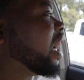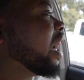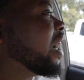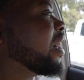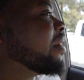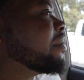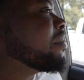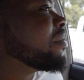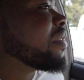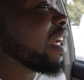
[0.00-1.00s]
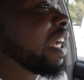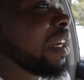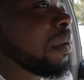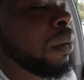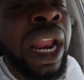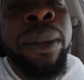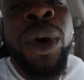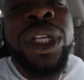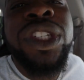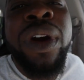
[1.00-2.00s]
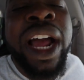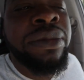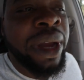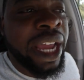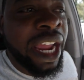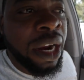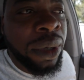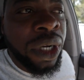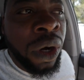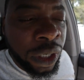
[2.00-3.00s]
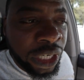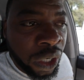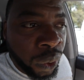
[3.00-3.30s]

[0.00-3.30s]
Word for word: um, and when I moisturized my hair with coconut